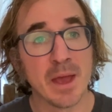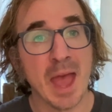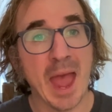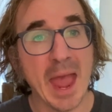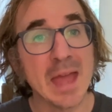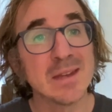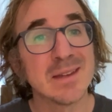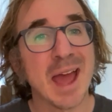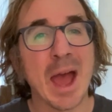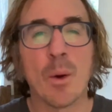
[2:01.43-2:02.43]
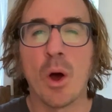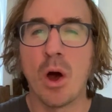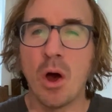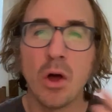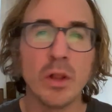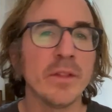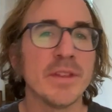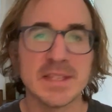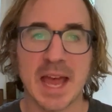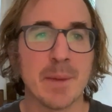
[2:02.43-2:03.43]
and how all of
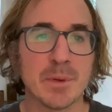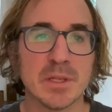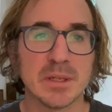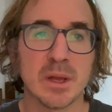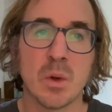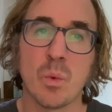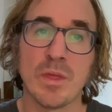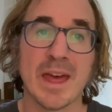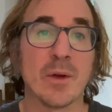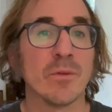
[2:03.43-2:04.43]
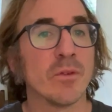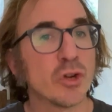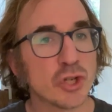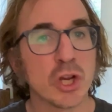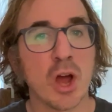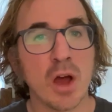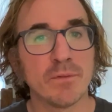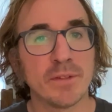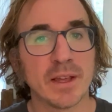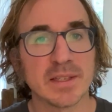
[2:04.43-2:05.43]
this happens without version
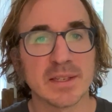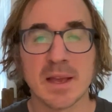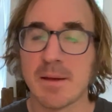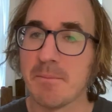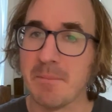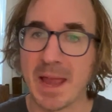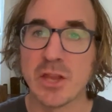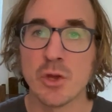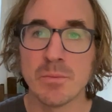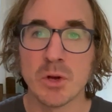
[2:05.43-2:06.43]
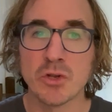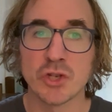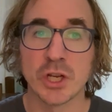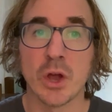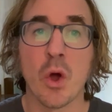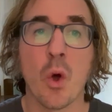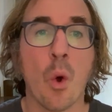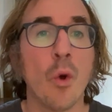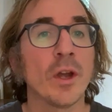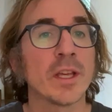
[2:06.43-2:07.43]
conflicts, manual merging,
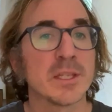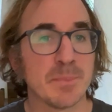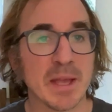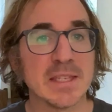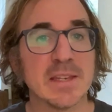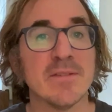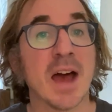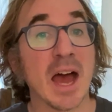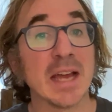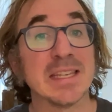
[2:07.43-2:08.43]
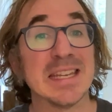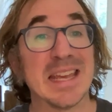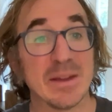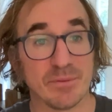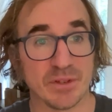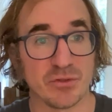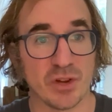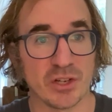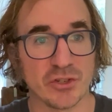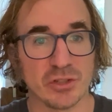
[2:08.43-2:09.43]
or expensive IT
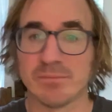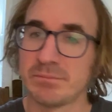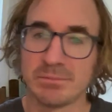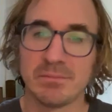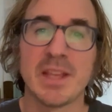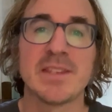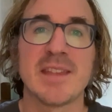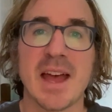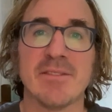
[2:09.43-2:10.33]
infrastructure. Let's dive